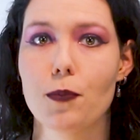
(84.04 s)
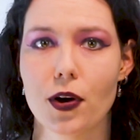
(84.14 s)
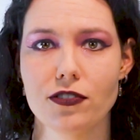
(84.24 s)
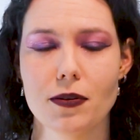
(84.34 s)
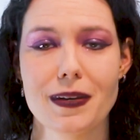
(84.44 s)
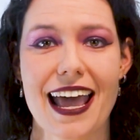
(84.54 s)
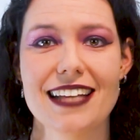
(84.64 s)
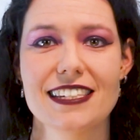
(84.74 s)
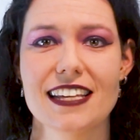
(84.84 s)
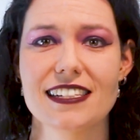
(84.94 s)
A bone from an
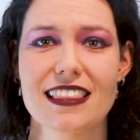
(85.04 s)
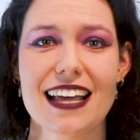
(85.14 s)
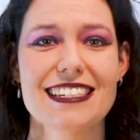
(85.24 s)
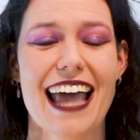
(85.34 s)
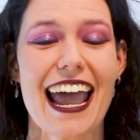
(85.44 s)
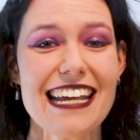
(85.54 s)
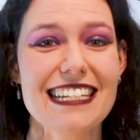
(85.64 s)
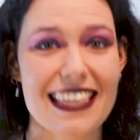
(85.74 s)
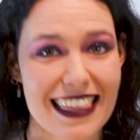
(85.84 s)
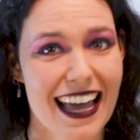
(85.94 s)
ancestor that's
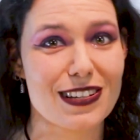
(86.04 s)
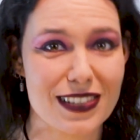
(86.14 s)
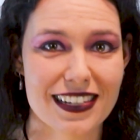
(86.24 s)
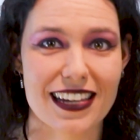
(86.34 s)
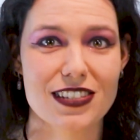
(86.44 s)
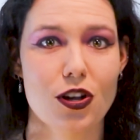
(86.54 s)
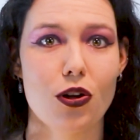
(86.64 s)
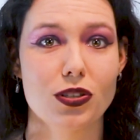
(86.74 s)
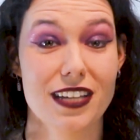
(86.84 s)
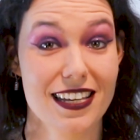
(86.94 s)
80,000 years
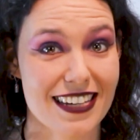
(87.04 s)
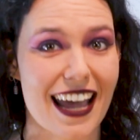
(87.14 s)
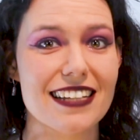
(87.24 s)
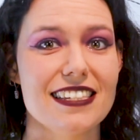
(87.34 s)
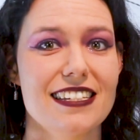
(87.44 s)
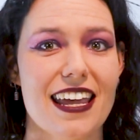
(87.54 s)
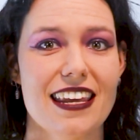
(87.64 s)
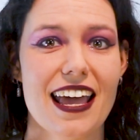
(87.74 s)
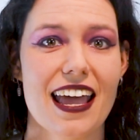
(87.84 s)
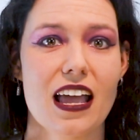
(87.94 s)
old contains
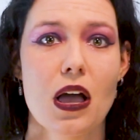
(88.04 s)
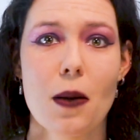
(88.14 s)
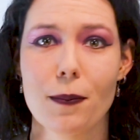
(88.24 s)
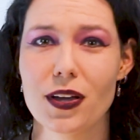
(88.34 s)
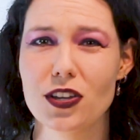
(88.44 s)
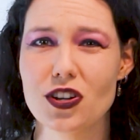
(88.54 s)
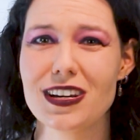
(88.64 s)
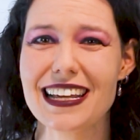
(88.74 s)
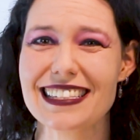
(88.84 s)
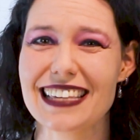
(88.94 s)
DNA, but you
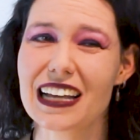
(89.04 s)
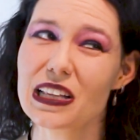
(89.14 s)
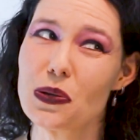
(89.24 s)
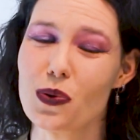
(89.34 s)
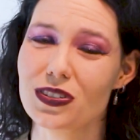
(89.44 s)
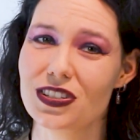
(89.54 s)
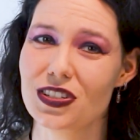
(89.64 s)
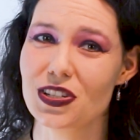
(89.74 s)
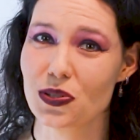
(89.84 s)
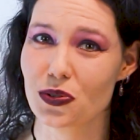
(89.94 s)
don't exactly want to
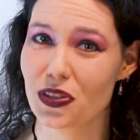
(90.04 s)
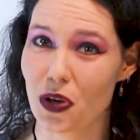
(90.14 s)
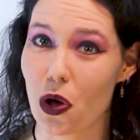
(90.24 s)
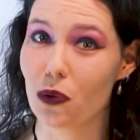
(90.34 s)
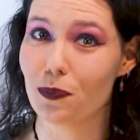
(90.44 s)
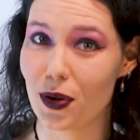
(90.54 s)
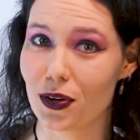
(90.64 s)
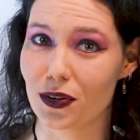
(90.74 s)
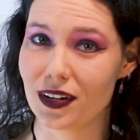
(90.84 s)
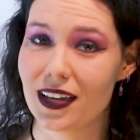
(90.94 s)
destroy the whole
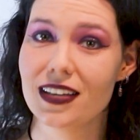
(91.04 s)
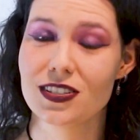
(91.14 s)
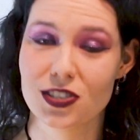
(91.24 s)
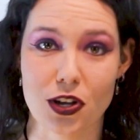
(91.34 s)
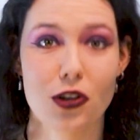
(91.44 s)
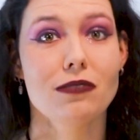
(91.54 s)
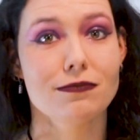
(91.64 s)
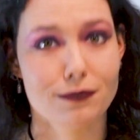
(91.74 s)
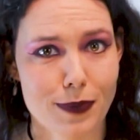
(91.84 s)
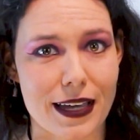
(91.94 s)
bone, so
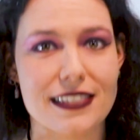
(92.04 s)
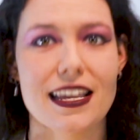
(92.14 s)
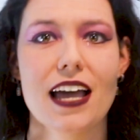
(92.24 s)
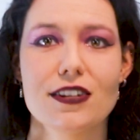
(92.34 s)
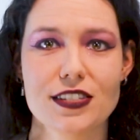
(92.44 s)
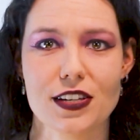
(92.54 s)
PCR is